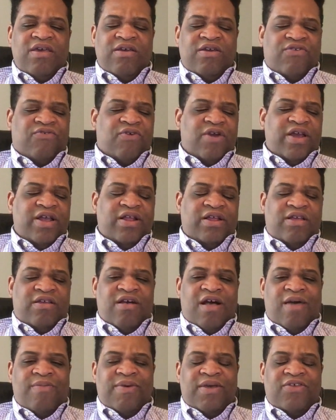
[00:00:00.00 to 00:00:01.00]
great
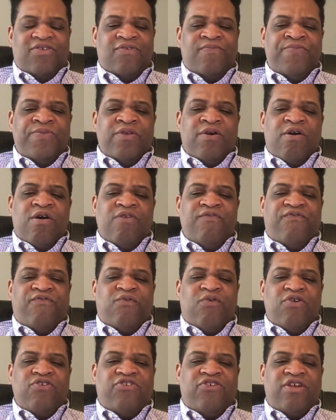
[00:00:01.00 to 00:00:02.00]
comics.
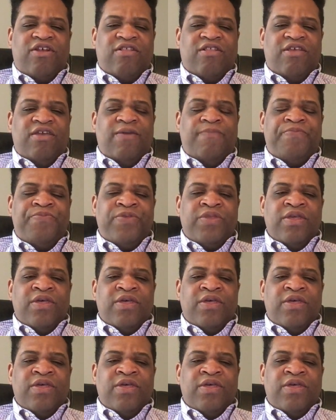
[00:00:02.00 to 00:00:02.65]
Unfortunately,